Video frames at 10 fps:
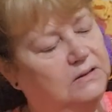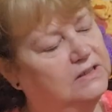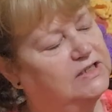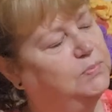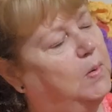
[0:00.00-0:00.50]

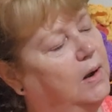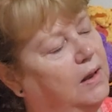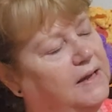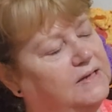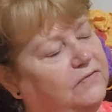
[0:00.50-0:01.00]

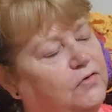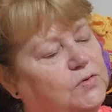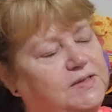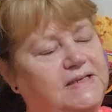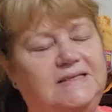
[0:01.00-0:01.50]
Spotlight
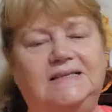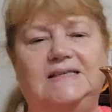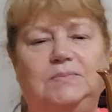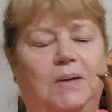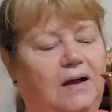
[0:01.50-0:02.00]
Four
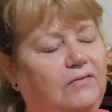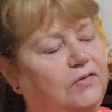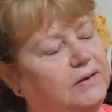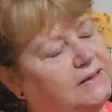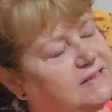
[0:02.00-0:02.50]
Seasons
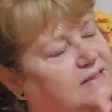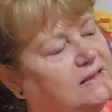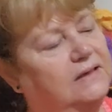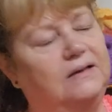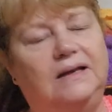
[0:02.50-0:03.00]
Marvel is
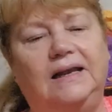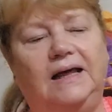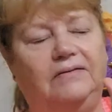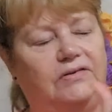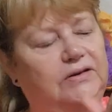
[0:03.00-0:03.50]
the
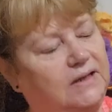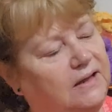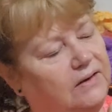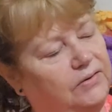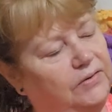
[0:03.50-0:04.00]
lavender
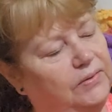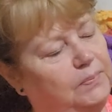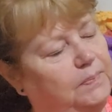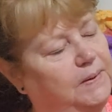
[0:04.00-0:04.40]
color and the